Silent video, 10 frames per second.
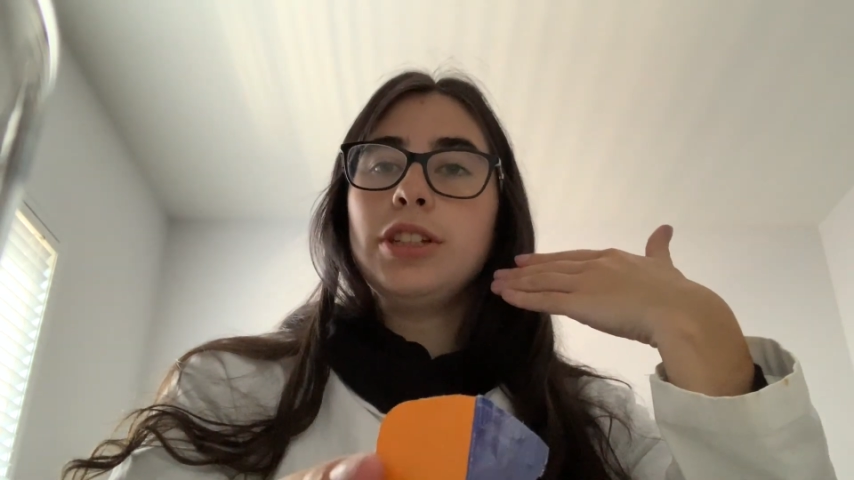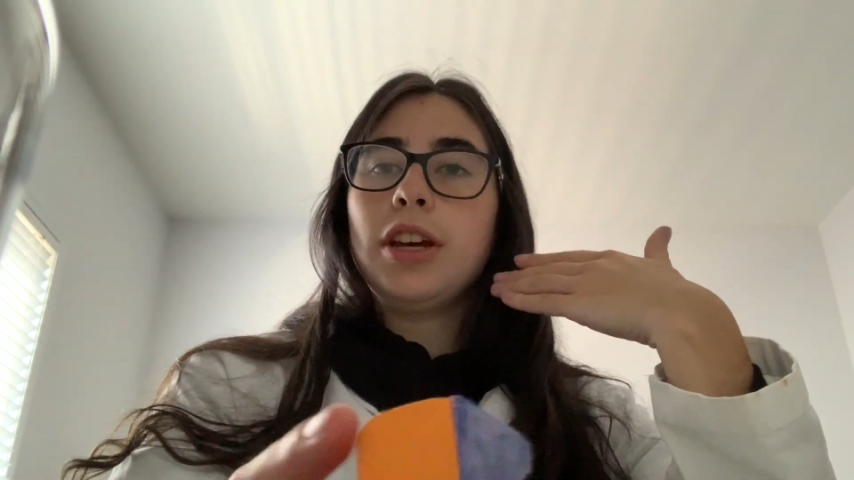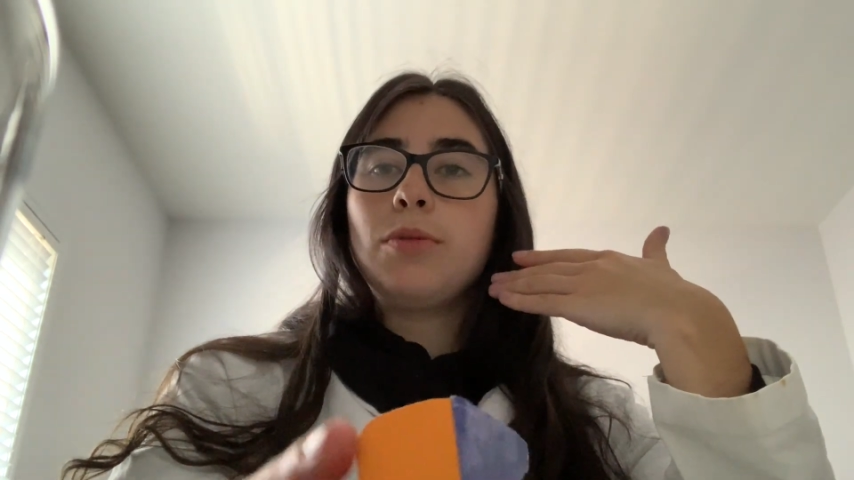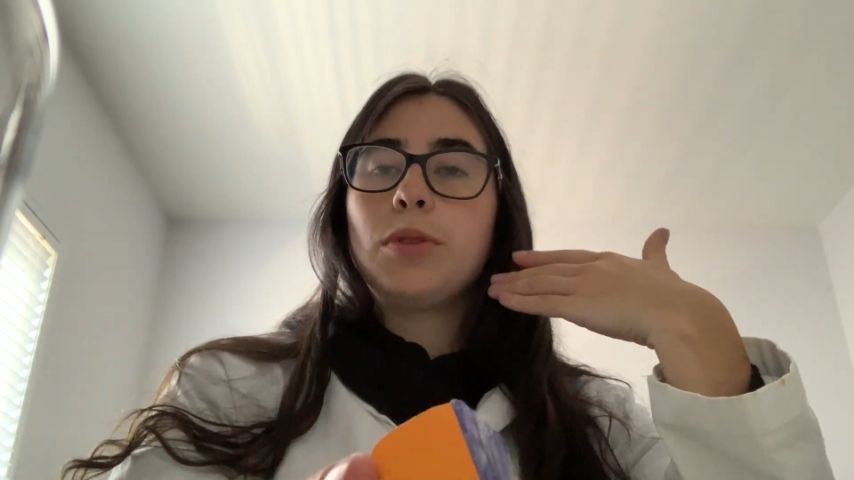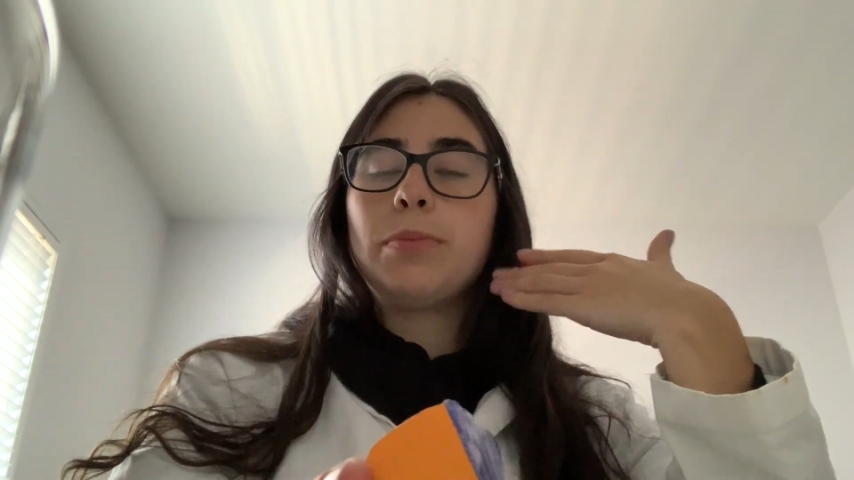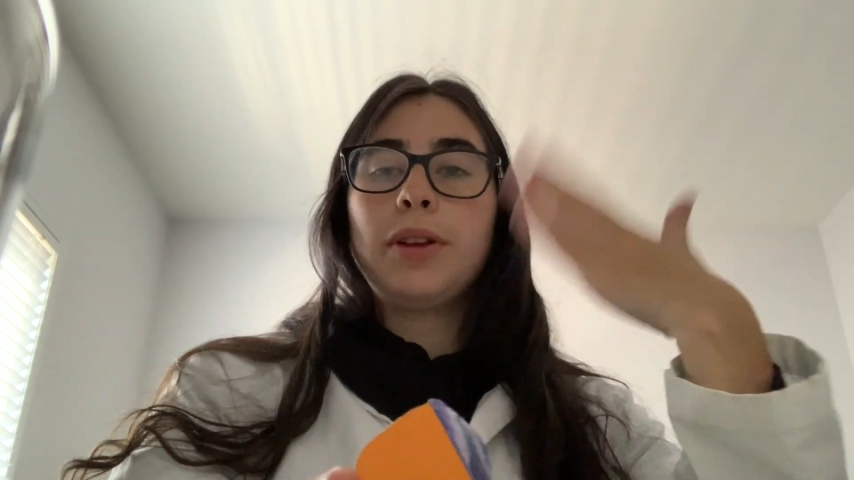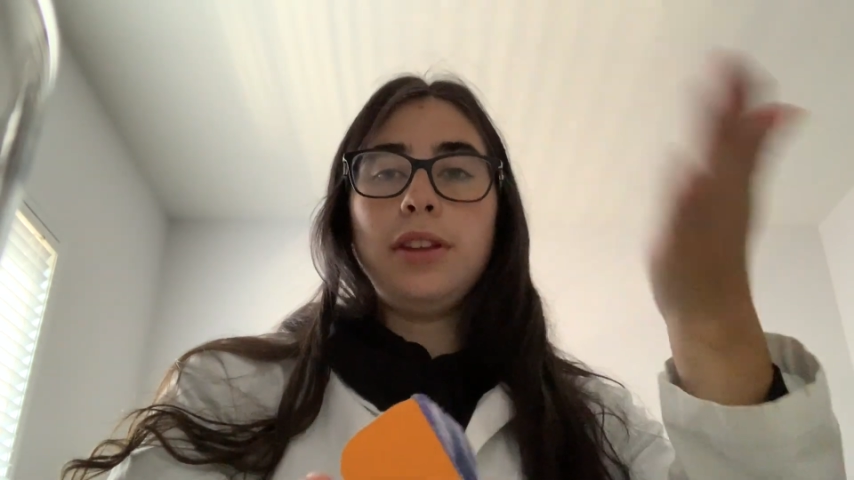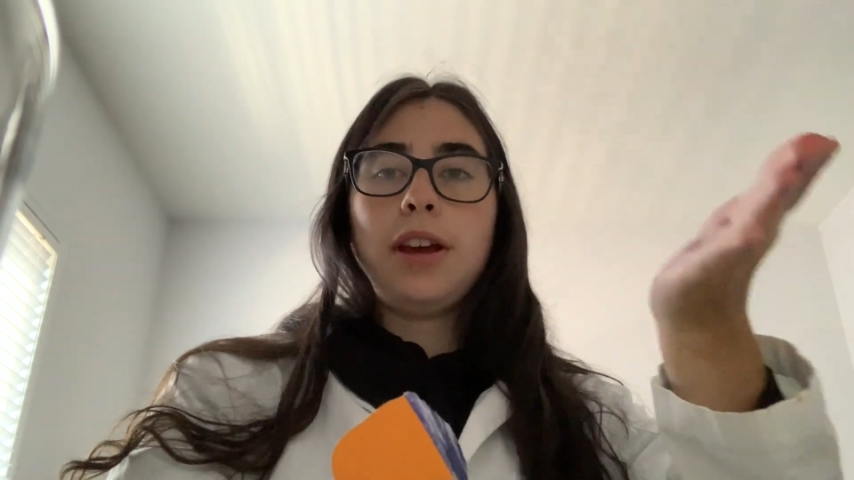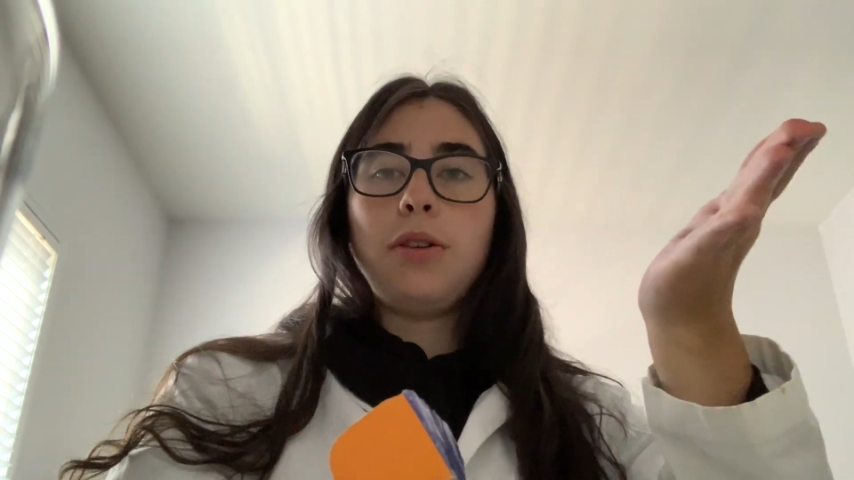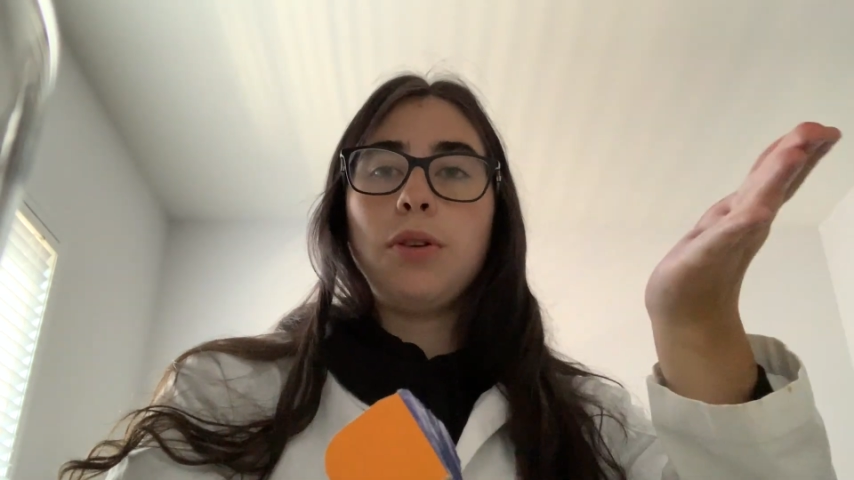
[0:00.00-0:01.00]
and we're
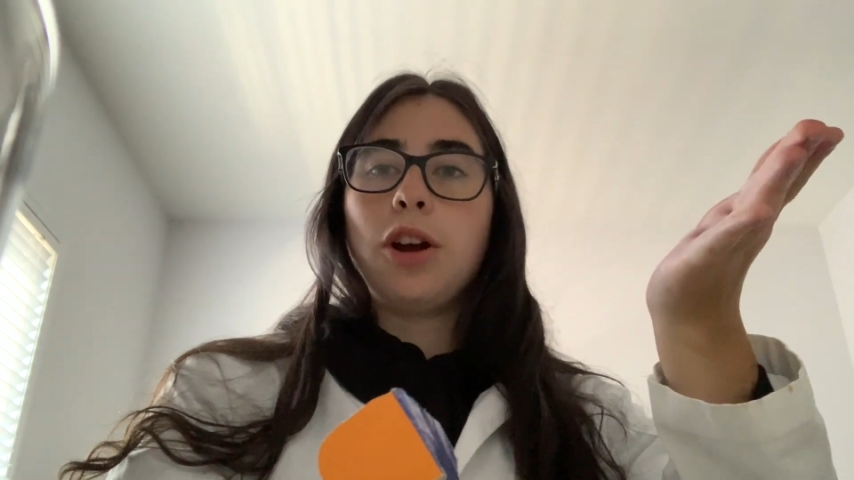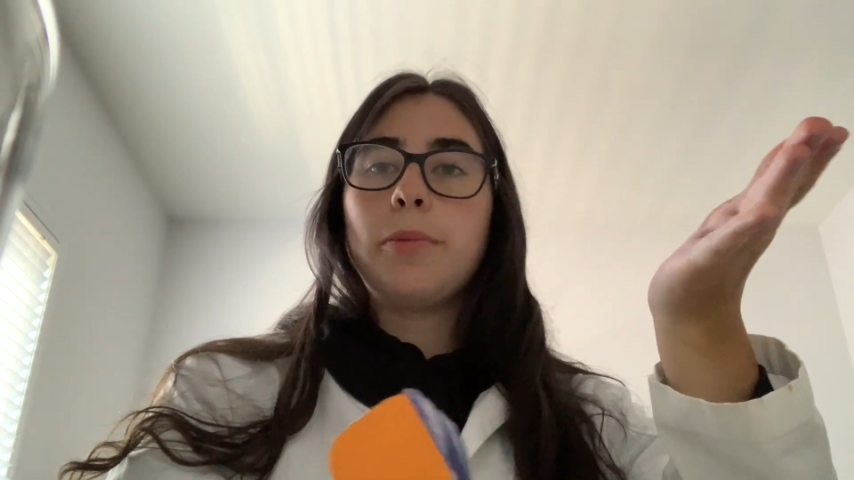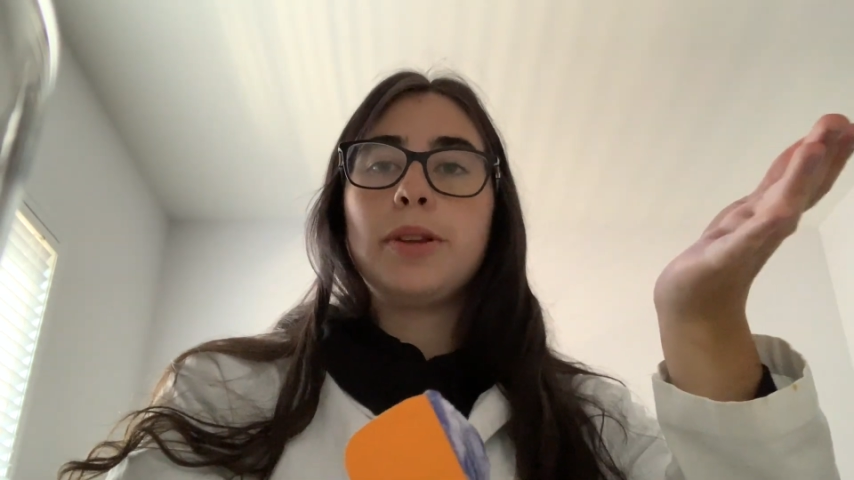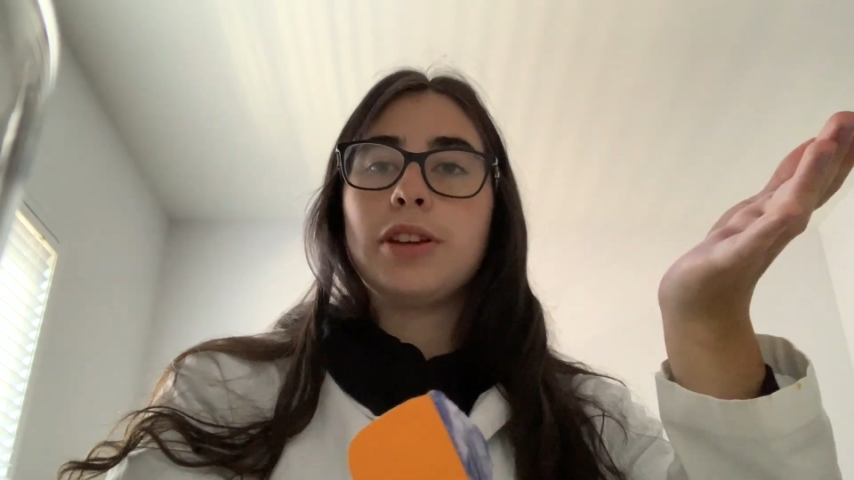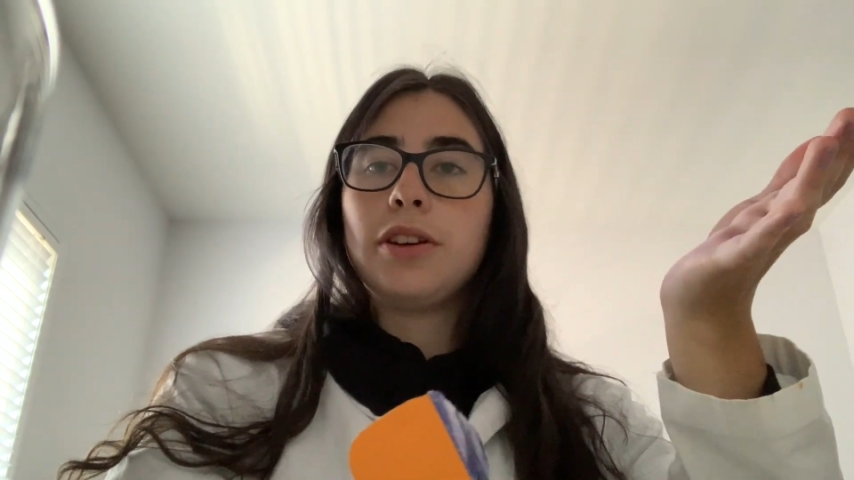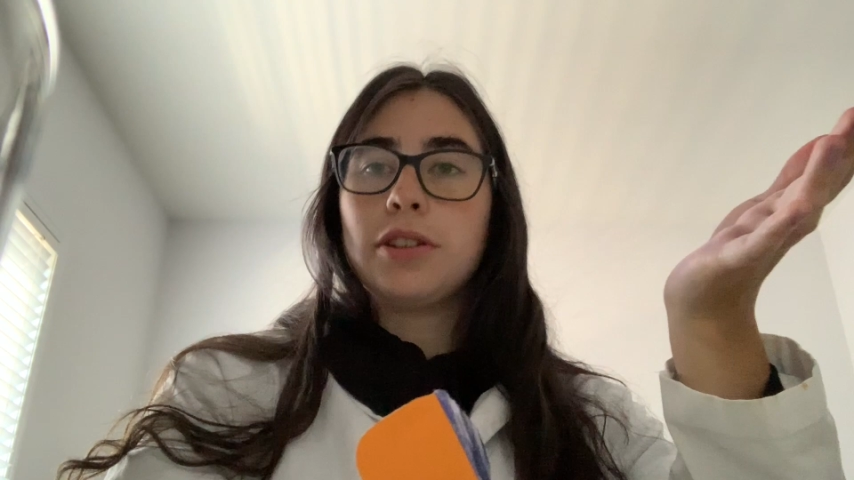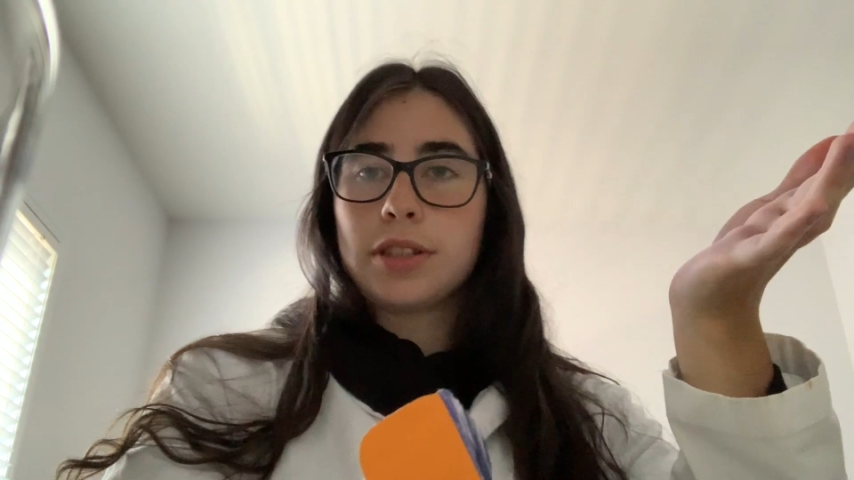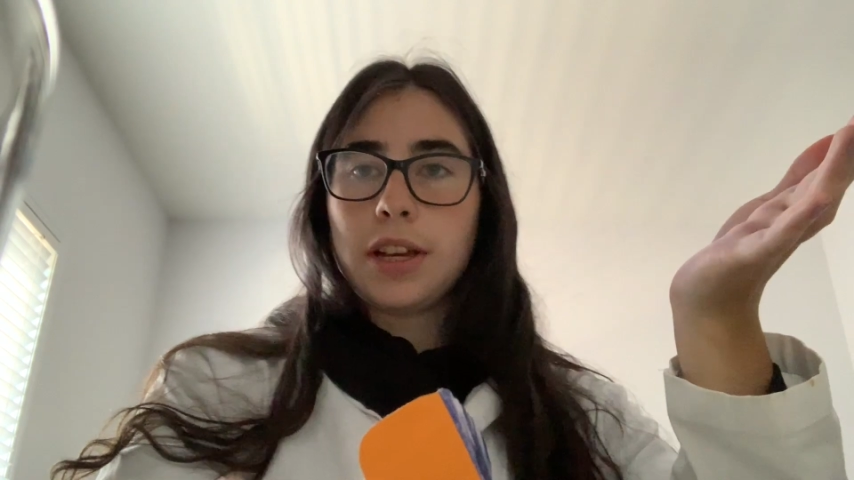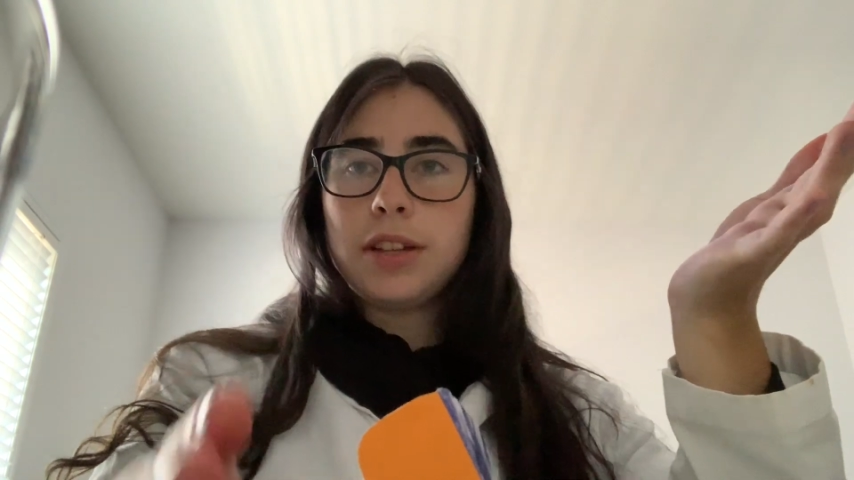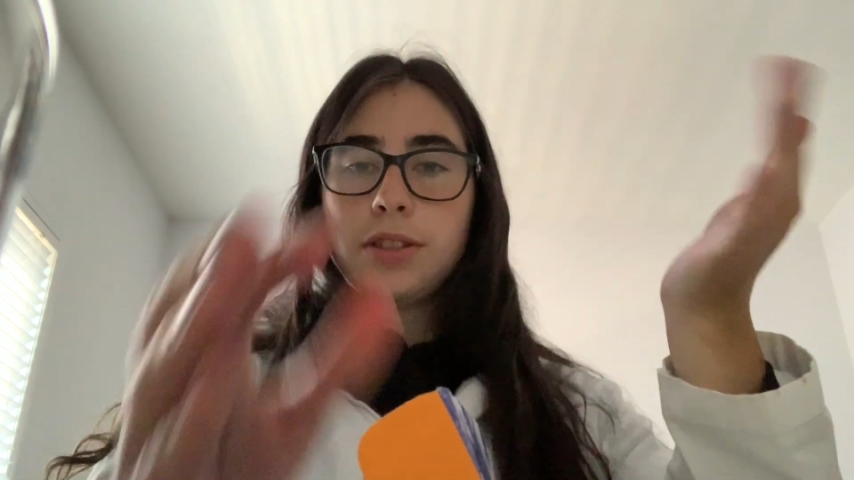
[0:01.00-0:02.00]
breathing out carbon dioxide.